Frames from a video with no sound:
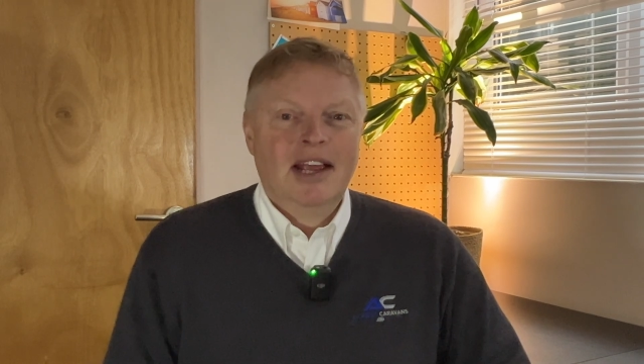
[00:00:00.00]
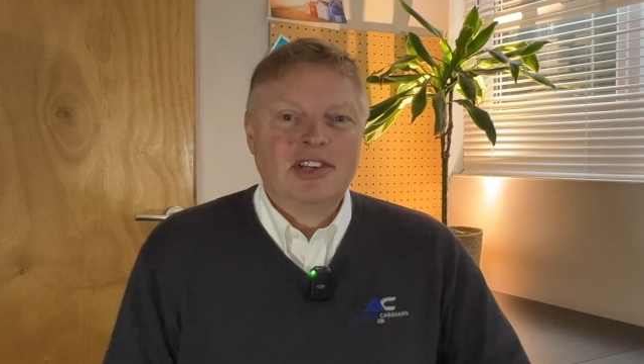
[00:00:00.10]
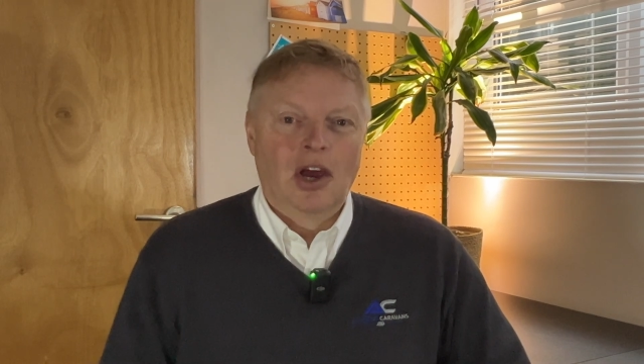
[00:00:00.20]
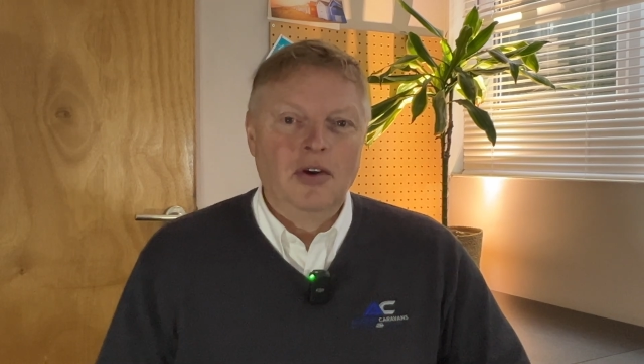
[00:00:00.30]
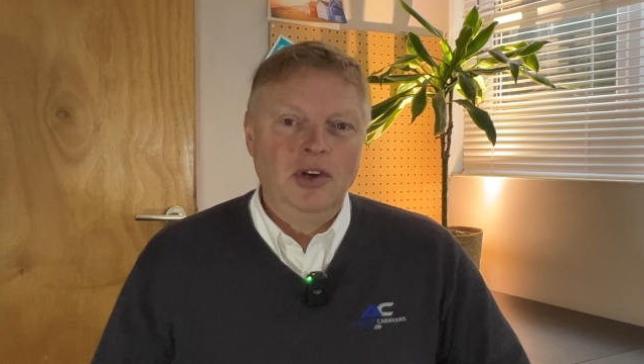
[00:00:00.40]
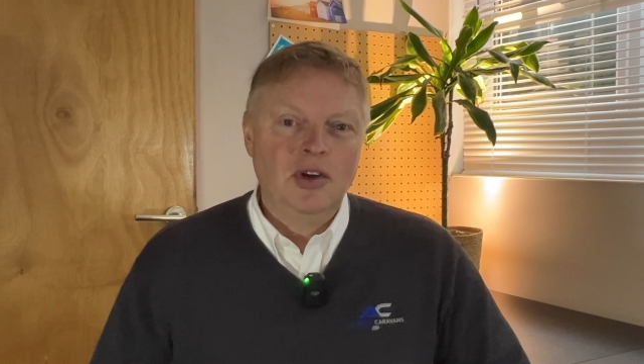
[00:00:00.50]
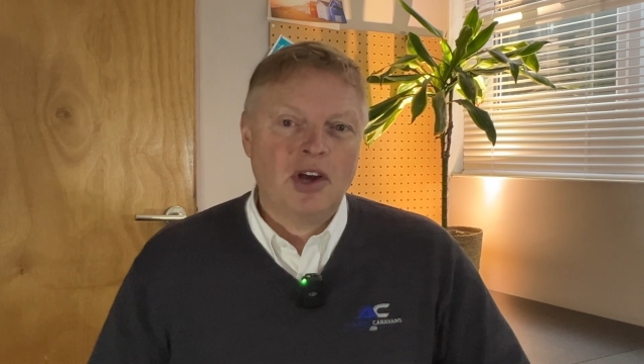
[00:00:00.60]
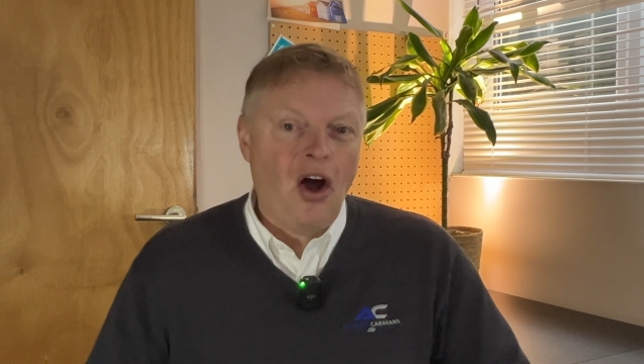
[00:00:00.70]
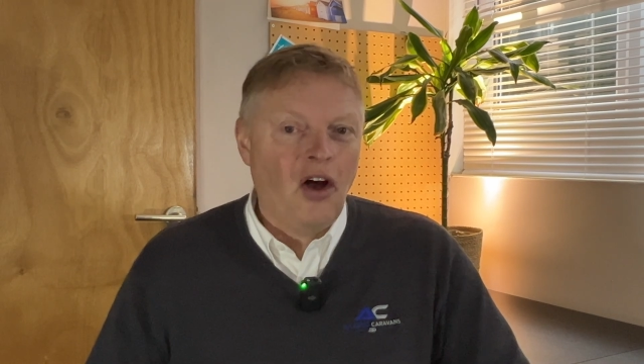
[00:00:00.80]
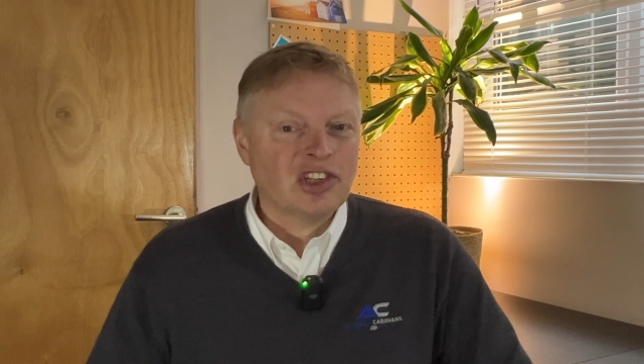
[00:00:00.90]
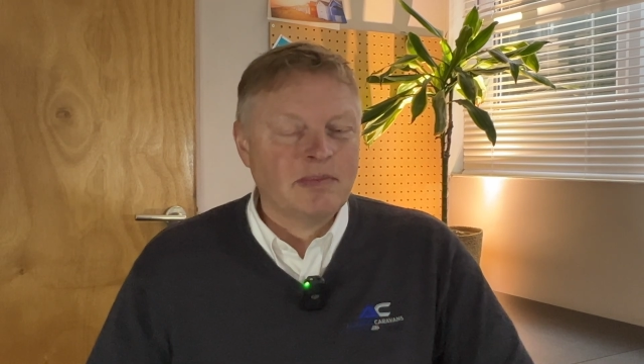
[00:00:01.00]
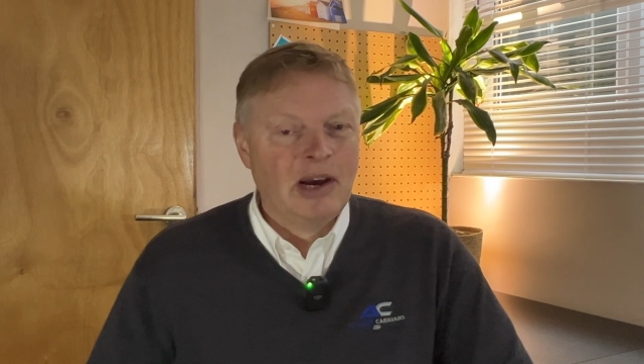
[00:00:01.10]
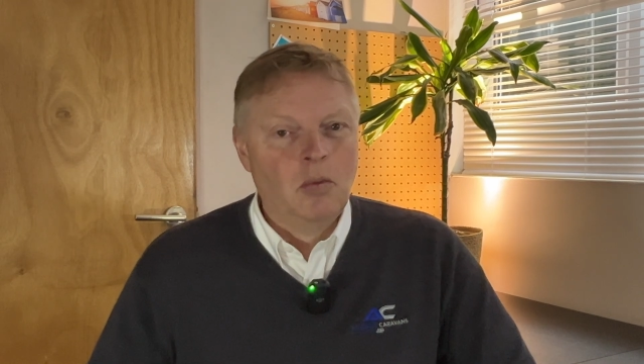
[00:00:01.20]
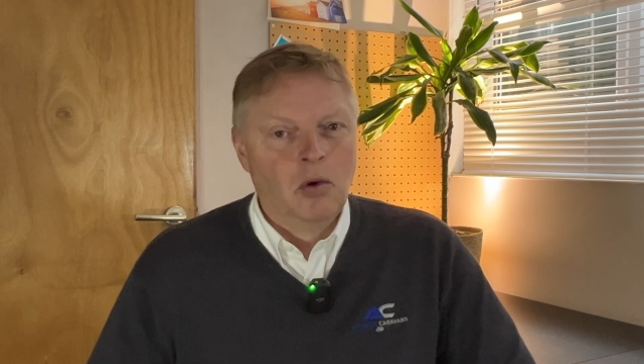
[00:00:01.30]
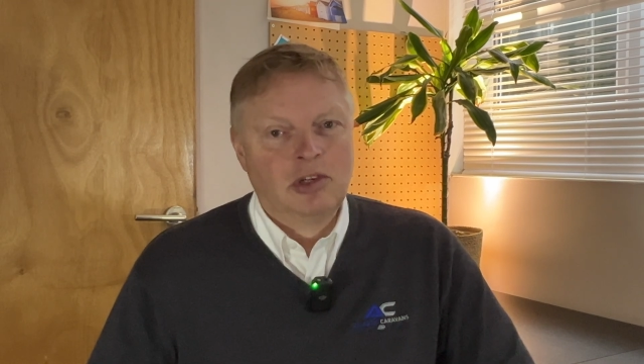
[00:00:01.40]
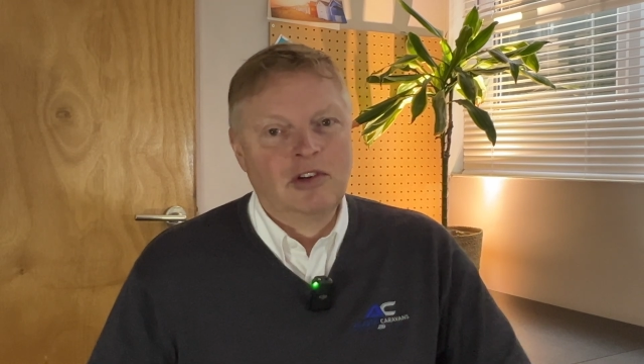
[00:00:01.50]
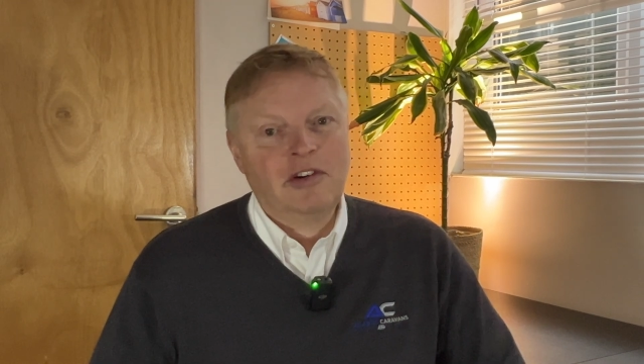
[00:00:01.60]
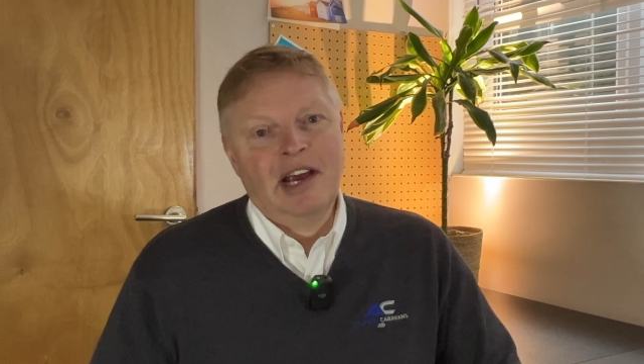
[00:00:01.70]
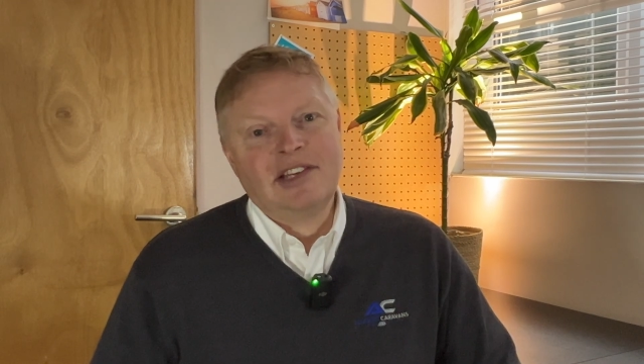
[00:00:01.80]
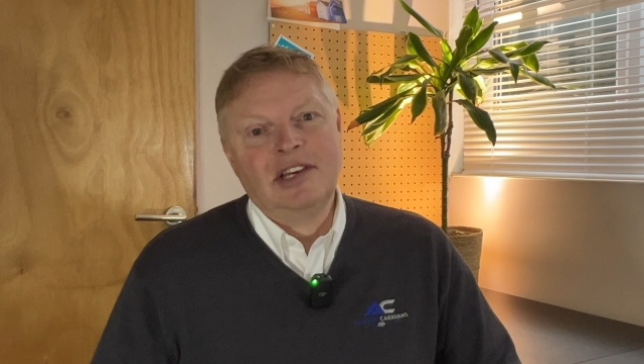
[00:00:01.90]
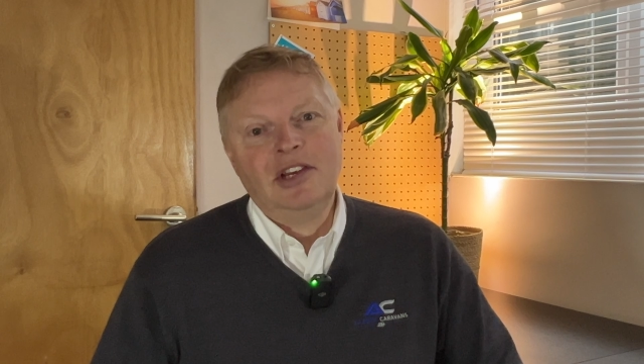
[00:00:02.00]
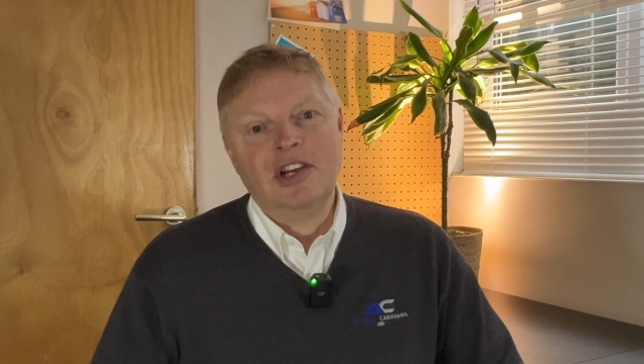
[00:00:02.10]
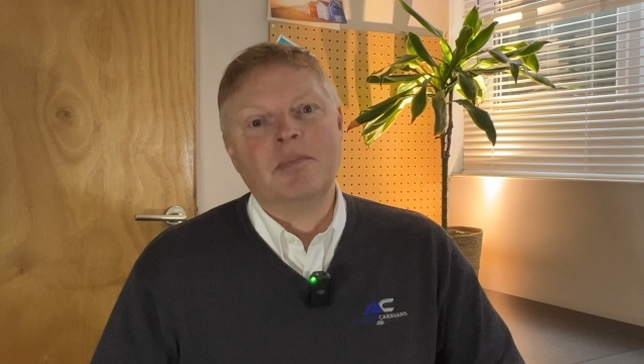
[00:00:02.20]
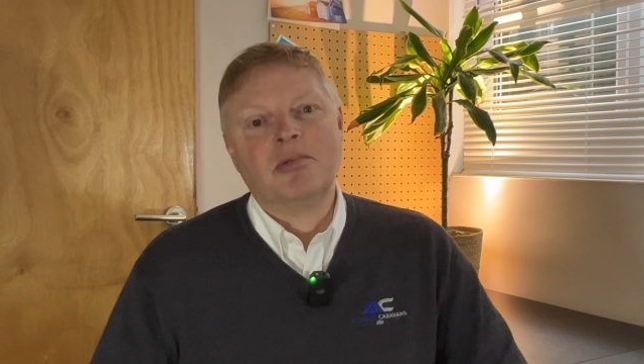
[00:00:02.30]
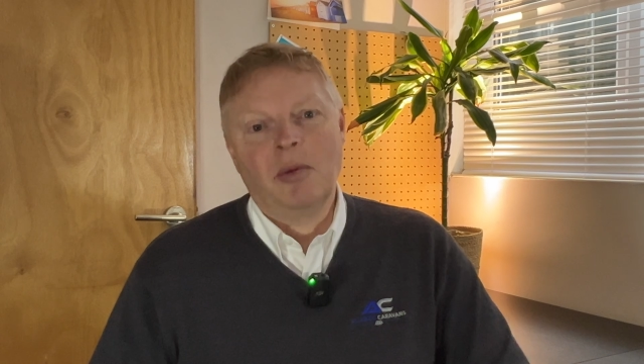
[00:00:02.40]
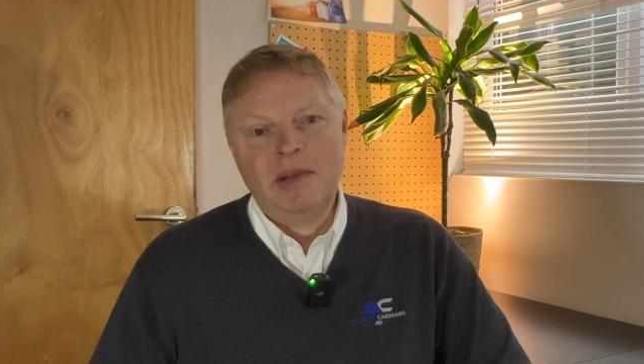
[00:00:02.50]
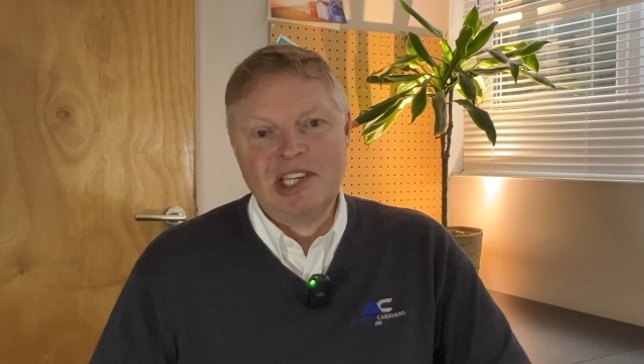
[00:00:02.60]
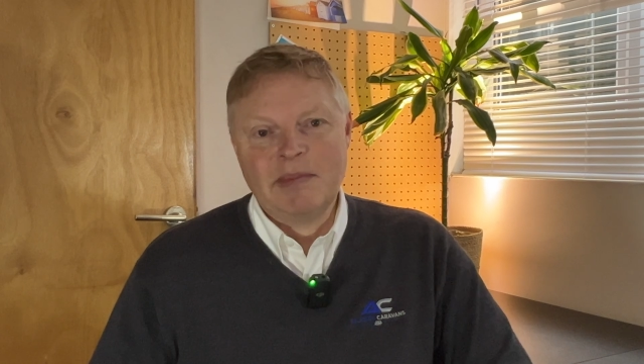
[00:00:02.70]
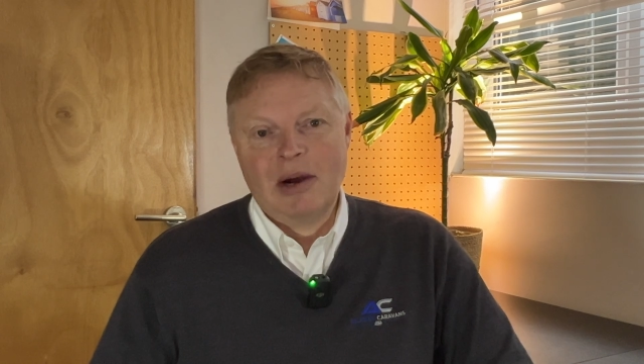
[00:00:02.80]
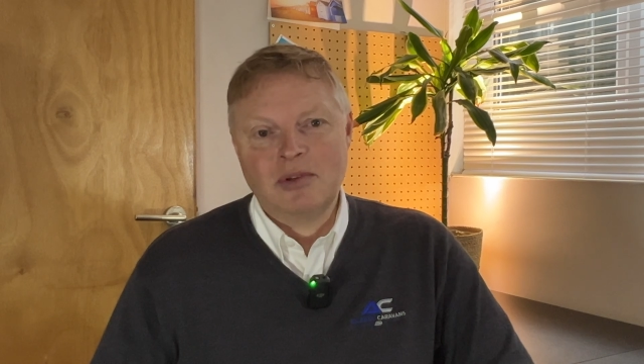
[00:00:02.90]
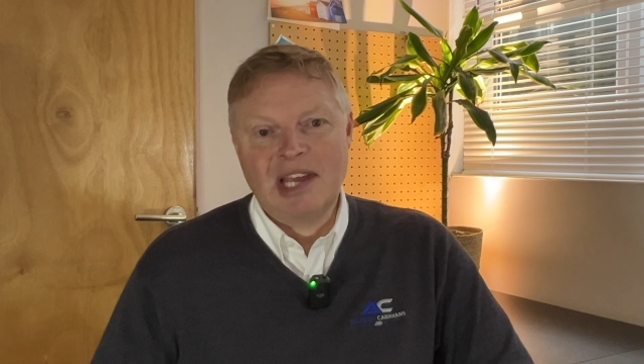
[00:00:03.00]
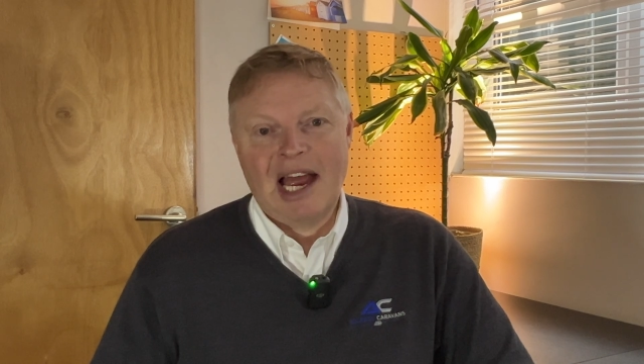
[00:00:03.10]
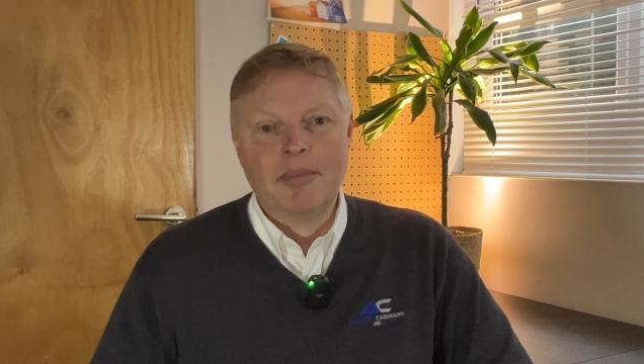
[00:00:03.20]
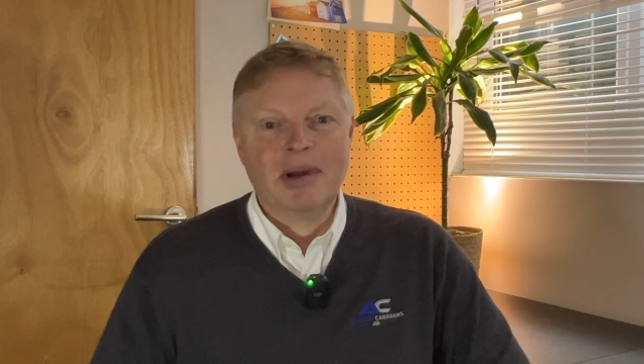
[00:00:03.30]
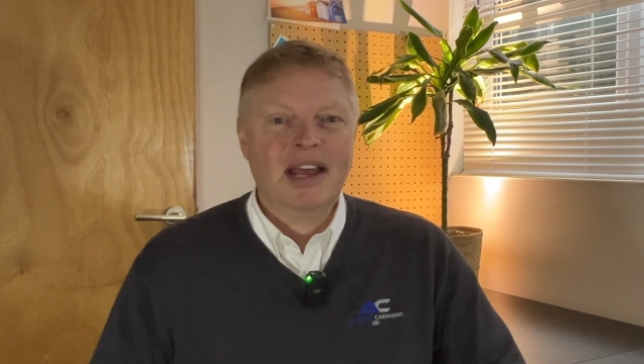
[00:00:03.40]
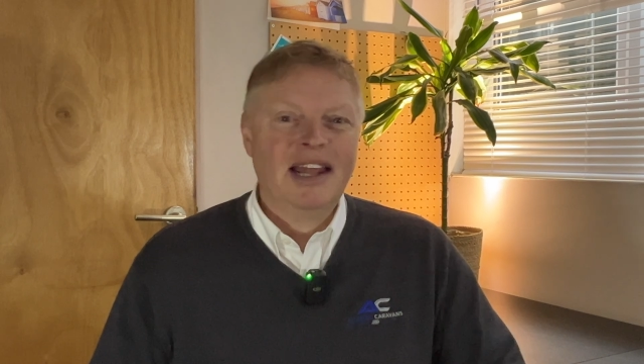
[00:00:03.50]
So you can't smell water ingress, you can probably smell damp.